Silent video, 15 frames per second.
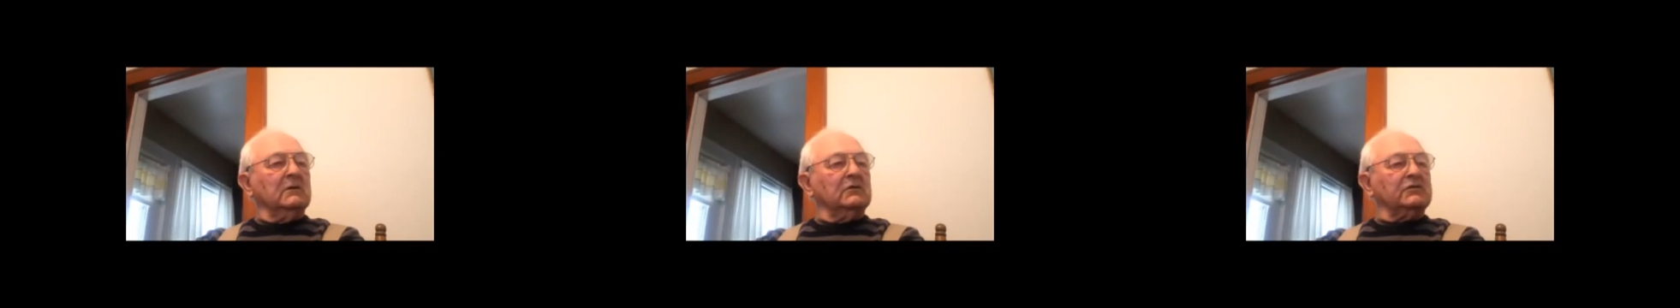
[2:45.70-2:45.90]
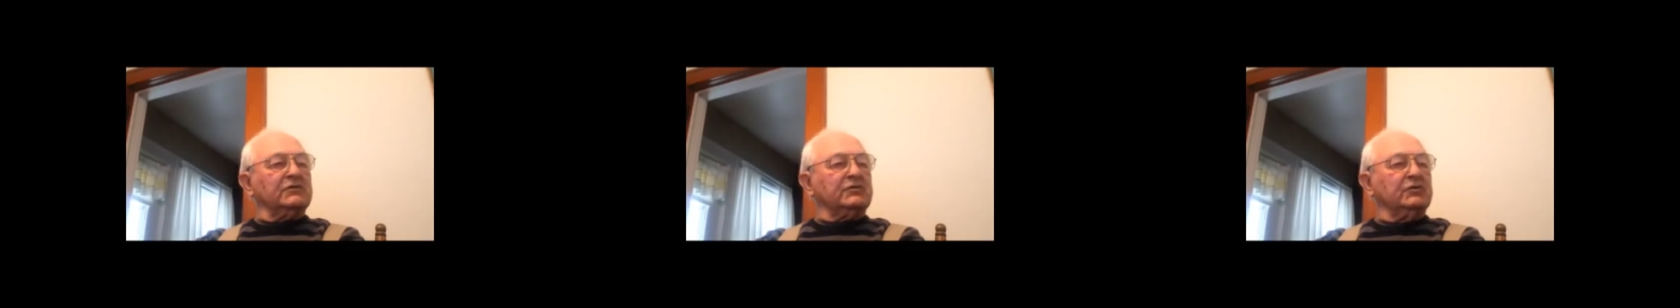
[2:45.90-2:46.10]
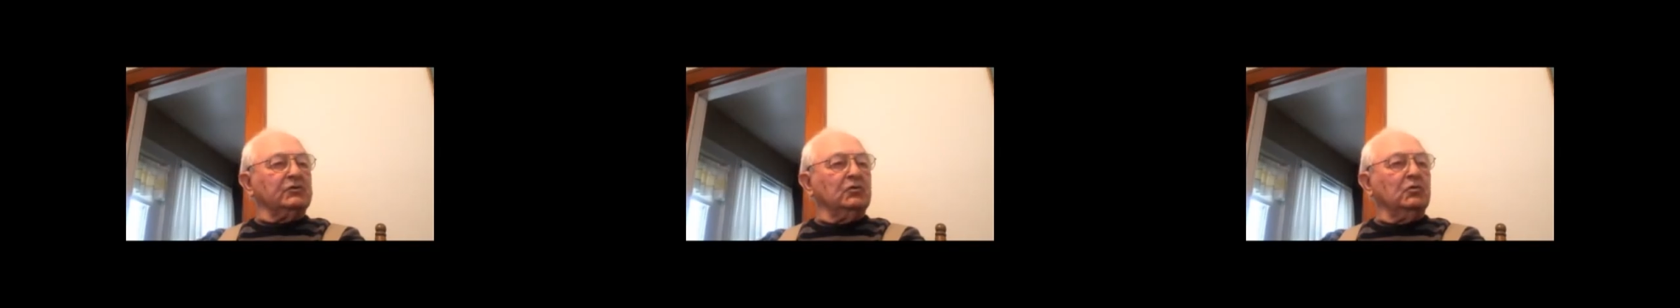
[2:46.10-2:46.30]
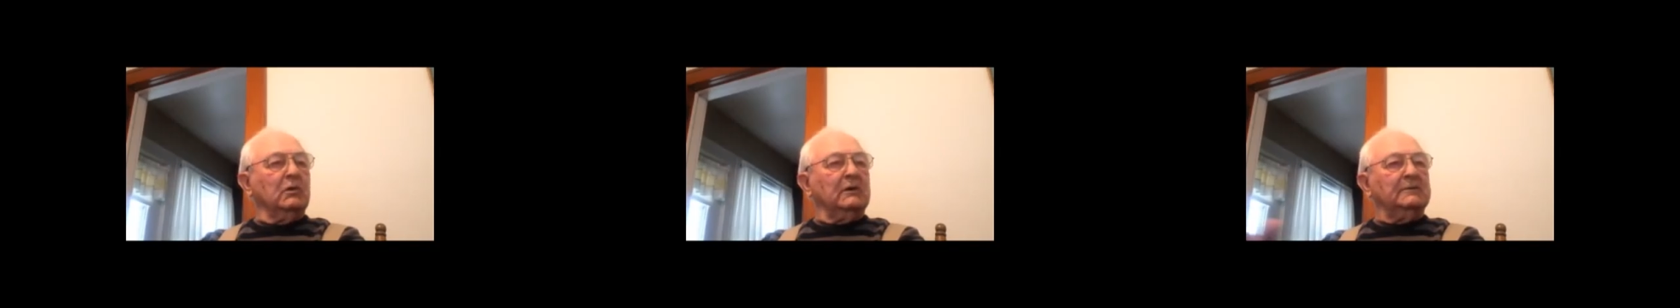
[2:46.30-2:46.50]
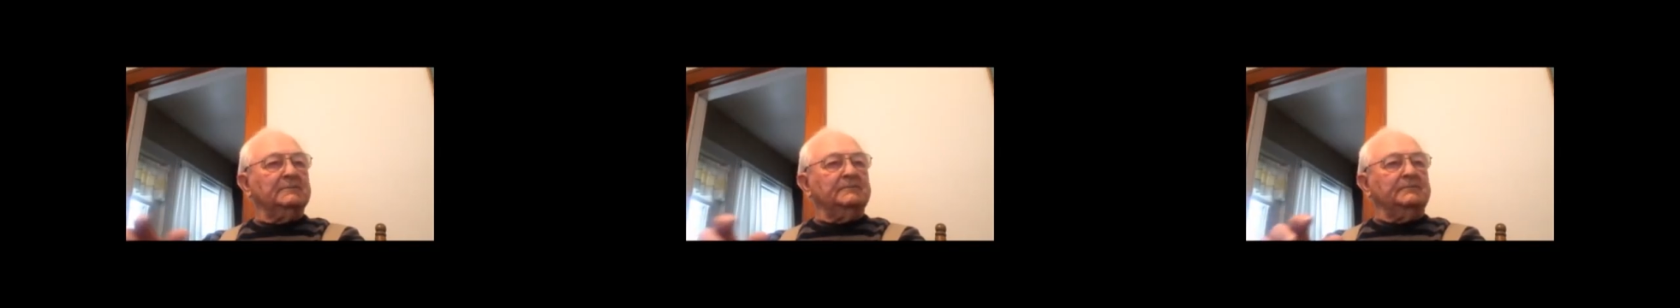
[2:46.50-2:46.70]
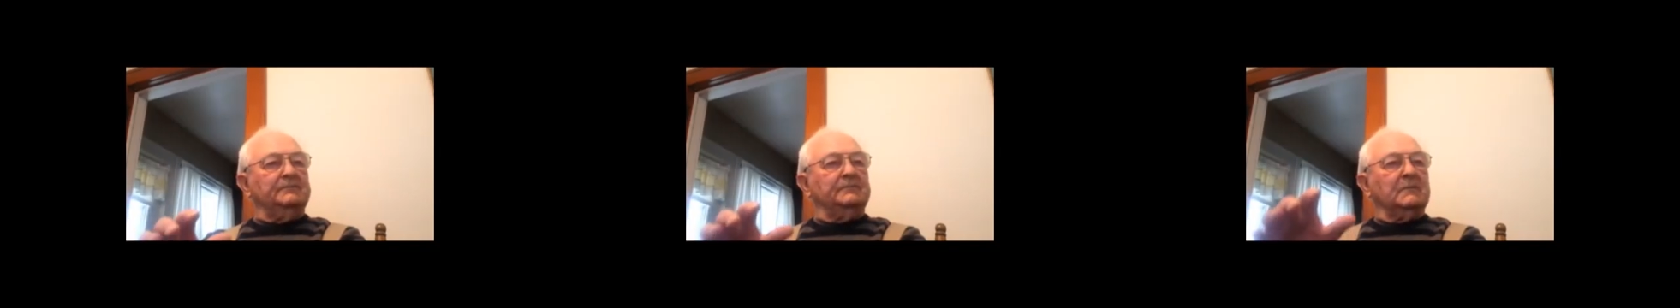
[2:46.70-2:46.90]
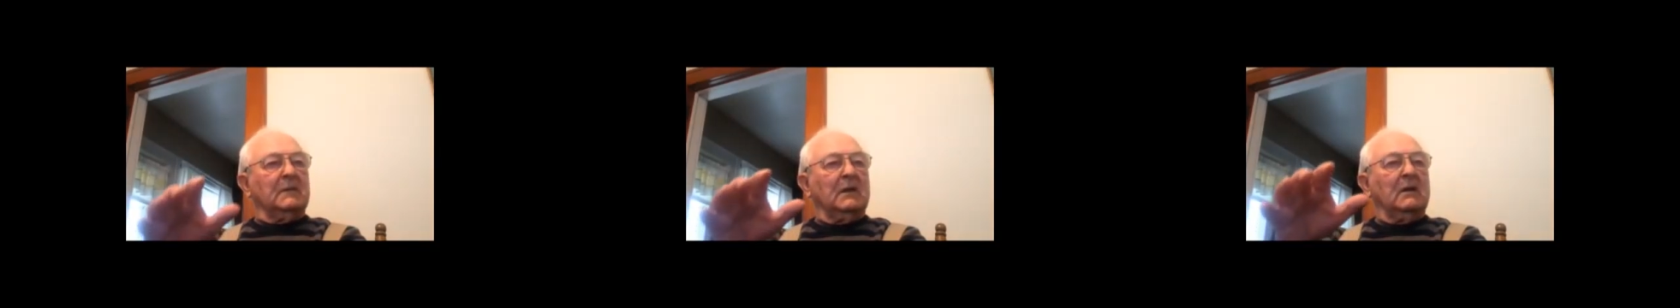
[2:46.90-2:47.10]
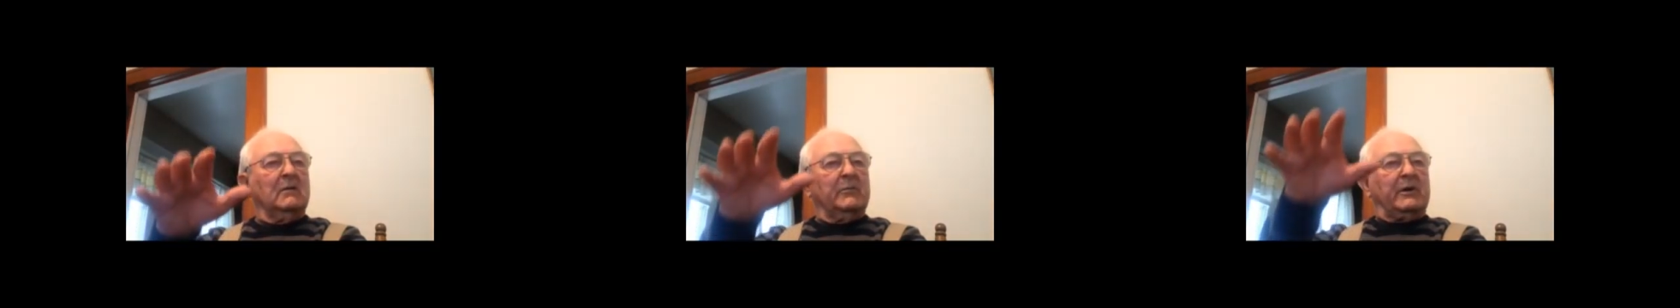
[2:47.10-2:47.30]
Those two
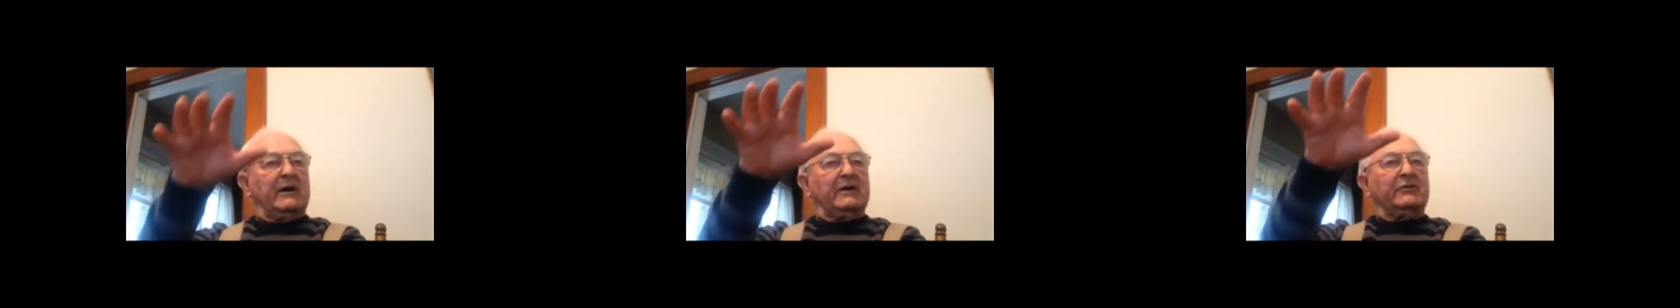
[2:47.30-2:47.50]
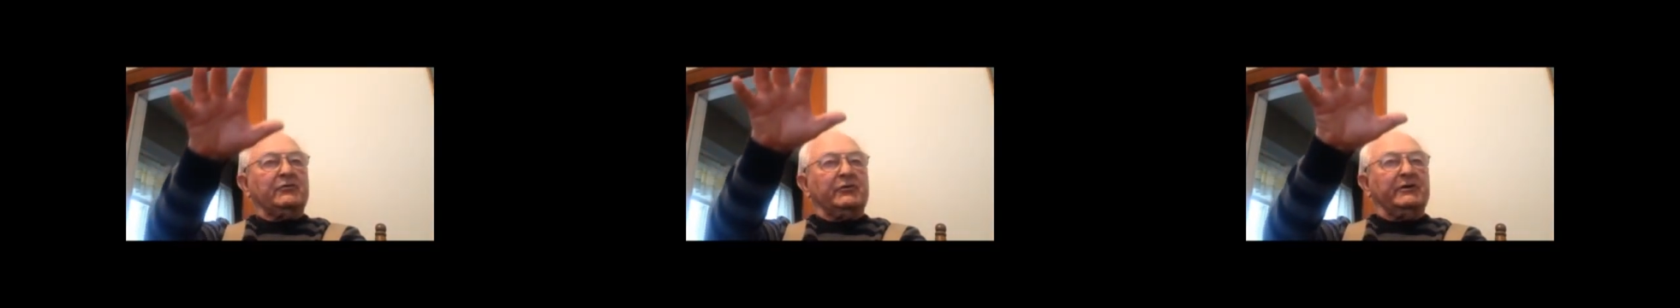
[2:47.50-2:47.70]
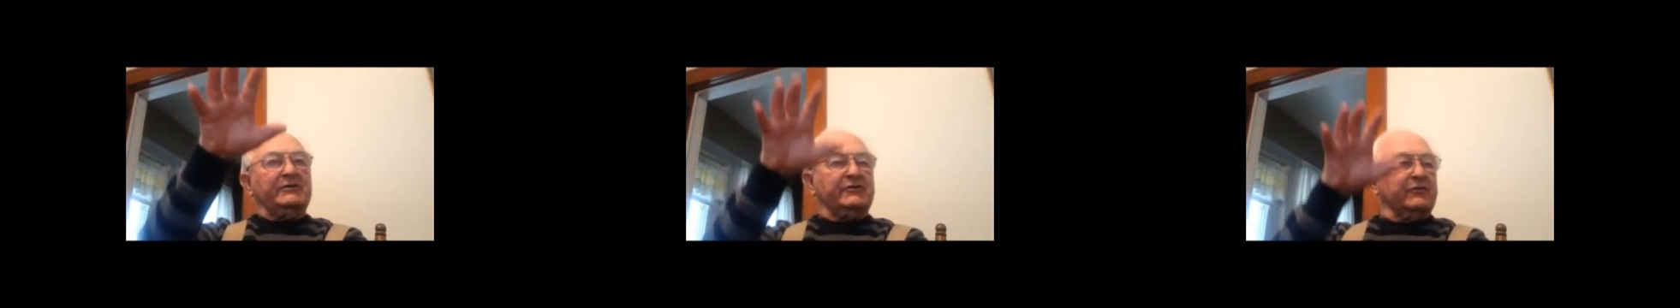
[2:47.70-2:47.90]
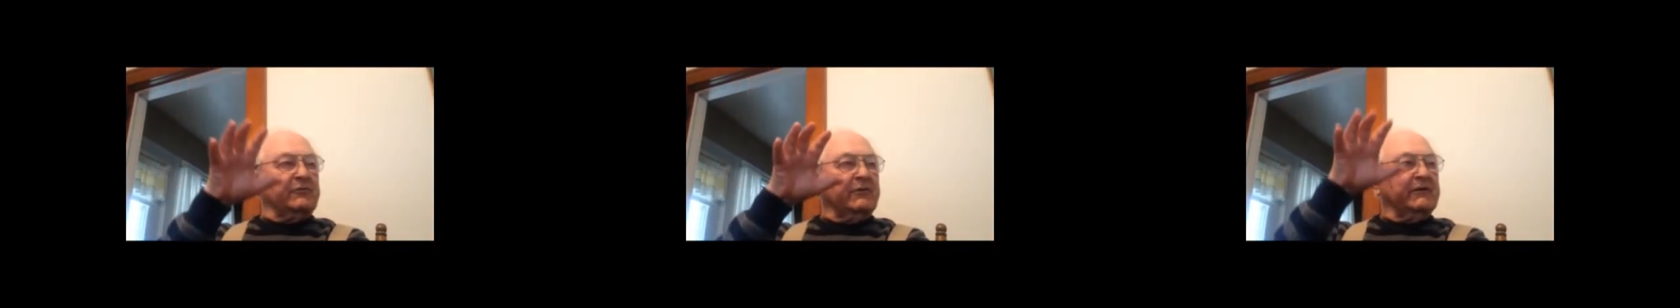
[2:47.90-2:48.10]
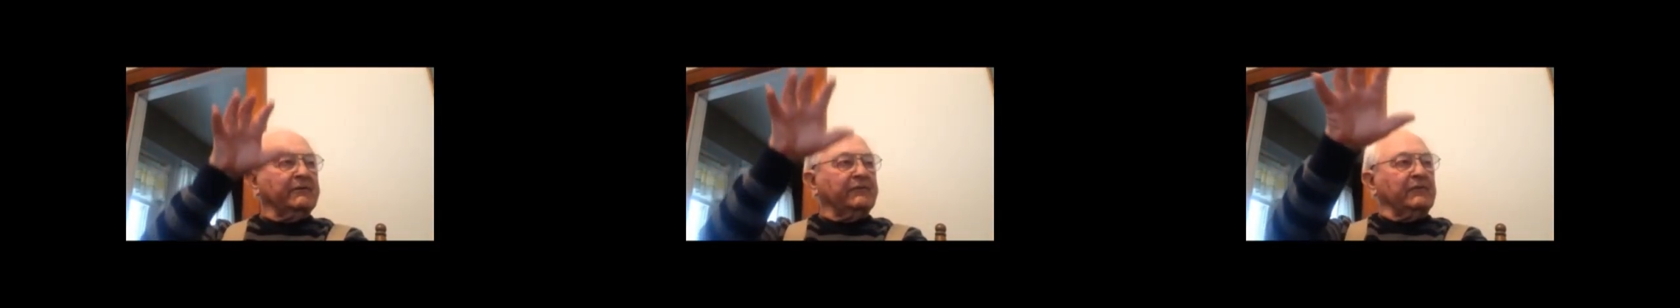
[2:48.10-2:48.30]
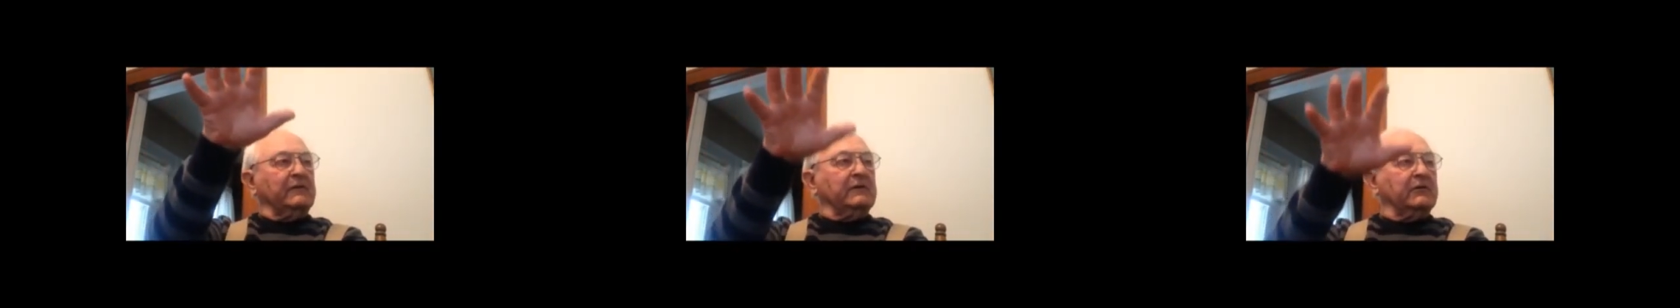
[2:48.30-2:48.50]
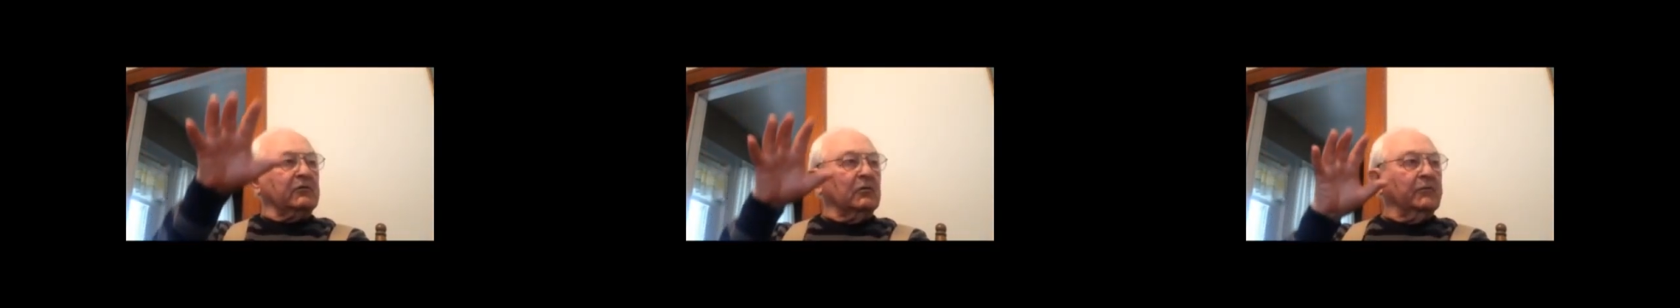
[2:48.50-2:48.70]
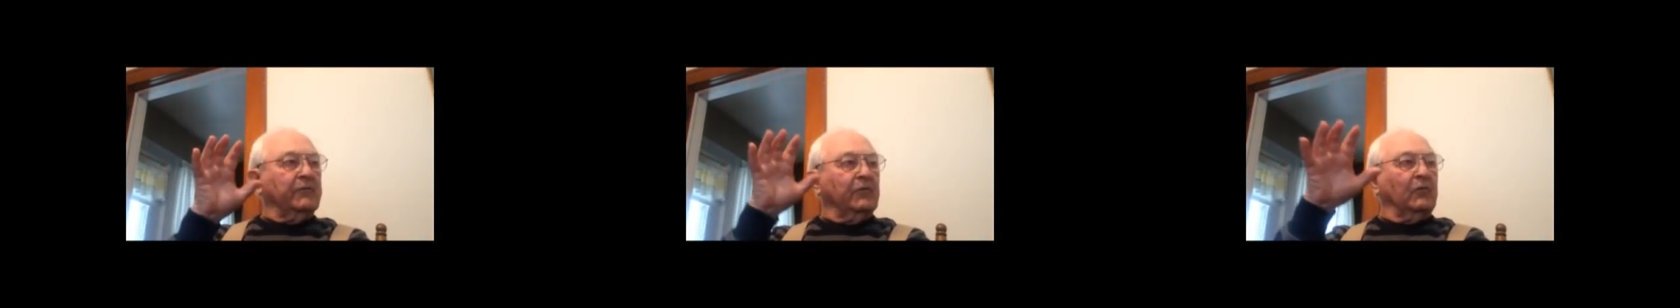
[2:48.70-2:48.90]
pine trees that are in front of
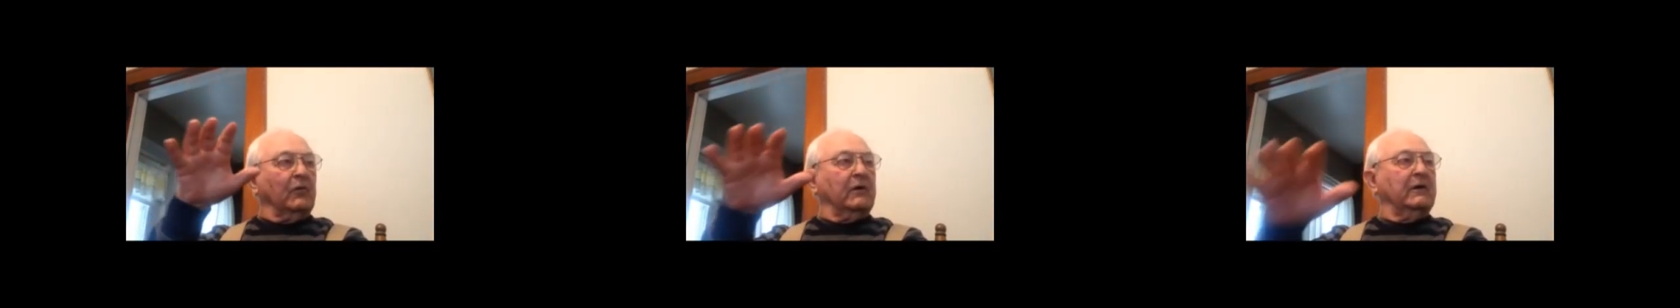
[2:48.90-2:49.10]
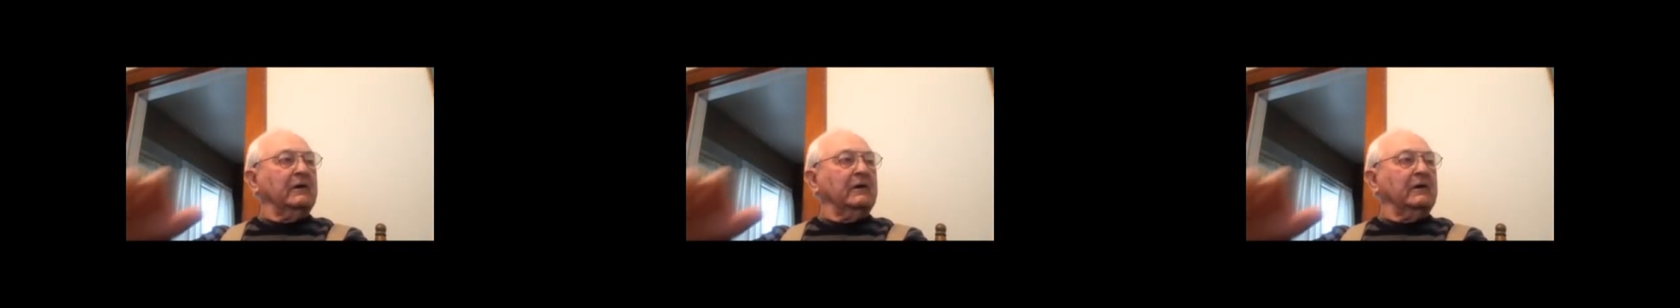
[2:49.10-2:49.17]
Group 4.